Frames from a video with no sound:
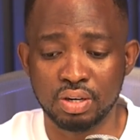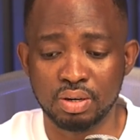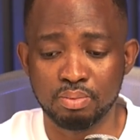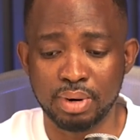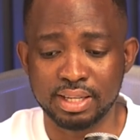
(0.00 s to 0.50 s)

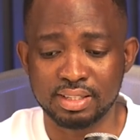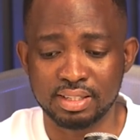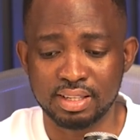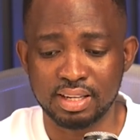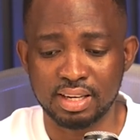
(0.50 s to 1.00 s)

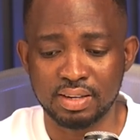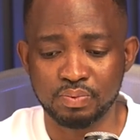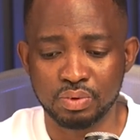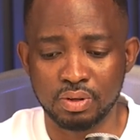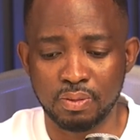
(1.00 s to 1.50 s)
button here,
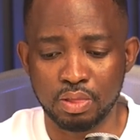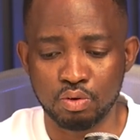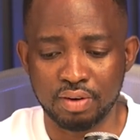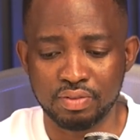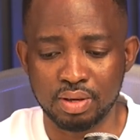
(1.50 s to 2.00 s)
you
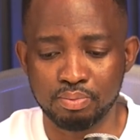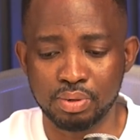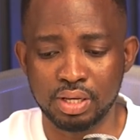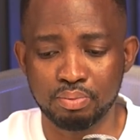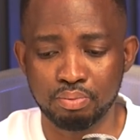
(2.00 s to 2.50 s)
have the
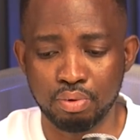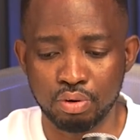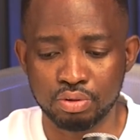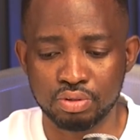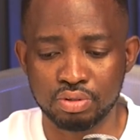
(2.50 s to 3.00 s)
play
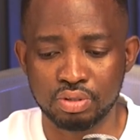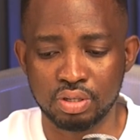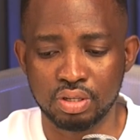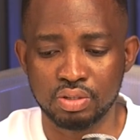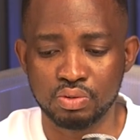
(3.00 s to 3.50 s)
pause,
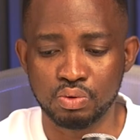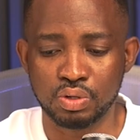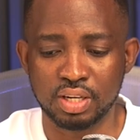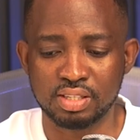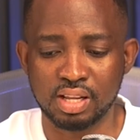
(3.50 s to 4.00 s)
so you
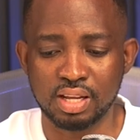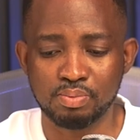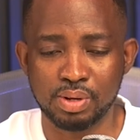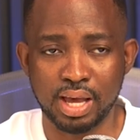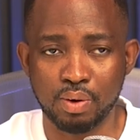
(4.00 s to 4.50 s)
can select
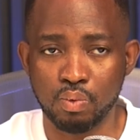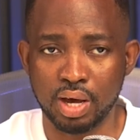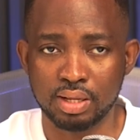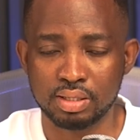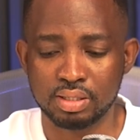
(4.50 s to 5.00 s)
player
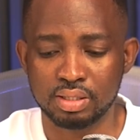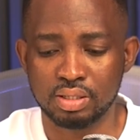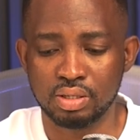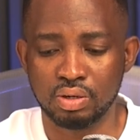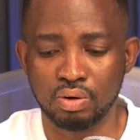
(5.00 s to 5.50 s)
1
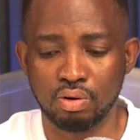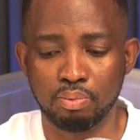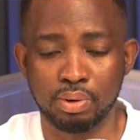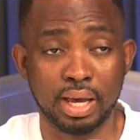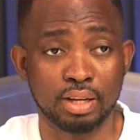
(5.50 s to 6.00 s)
or
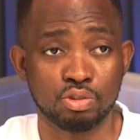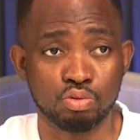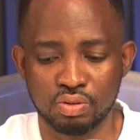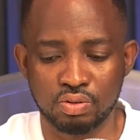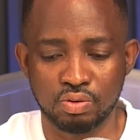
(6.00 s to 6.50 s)
player
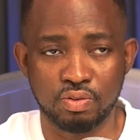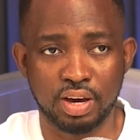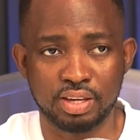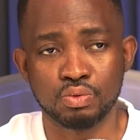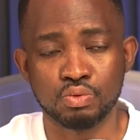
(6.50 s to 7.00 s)
2 over
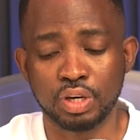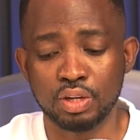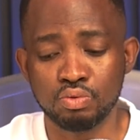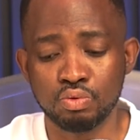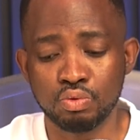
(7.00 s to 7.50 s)
here. You can
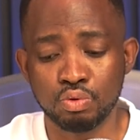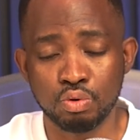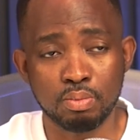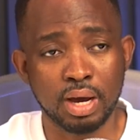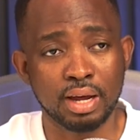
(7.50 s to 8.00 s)
do
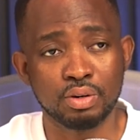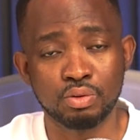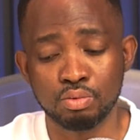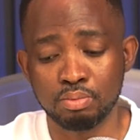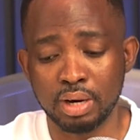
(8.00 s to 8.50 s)
chroma,
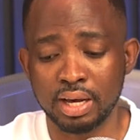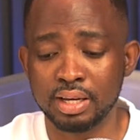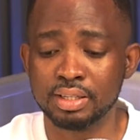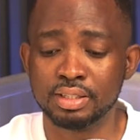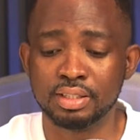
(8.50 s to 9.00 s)
luma,
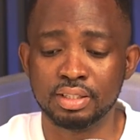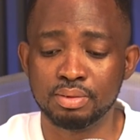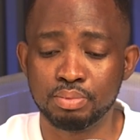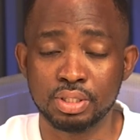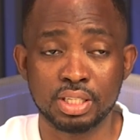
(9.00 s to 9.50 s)

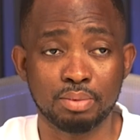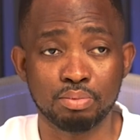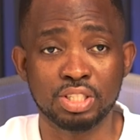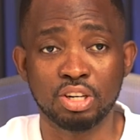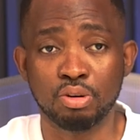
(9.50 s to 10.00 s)
picture in
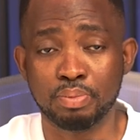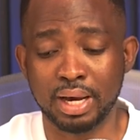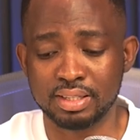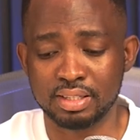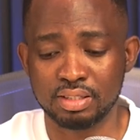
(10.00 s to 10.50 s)
picture or
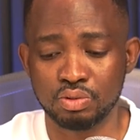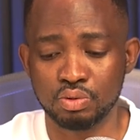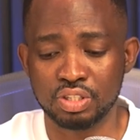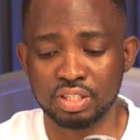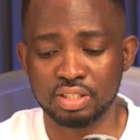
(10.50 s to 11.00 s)
pattern
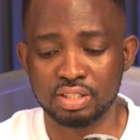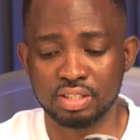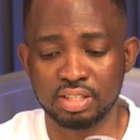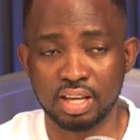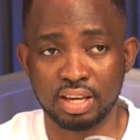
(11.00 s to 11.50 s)
using
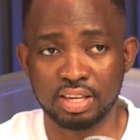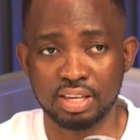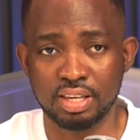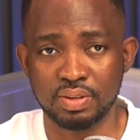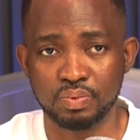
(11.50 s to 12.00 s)
the
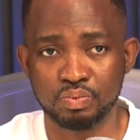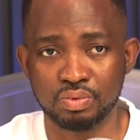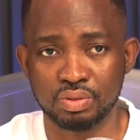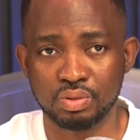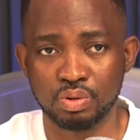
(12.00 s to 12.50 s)
key
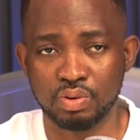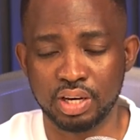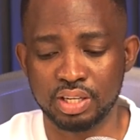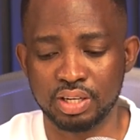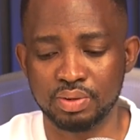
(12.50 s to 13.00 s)
over here.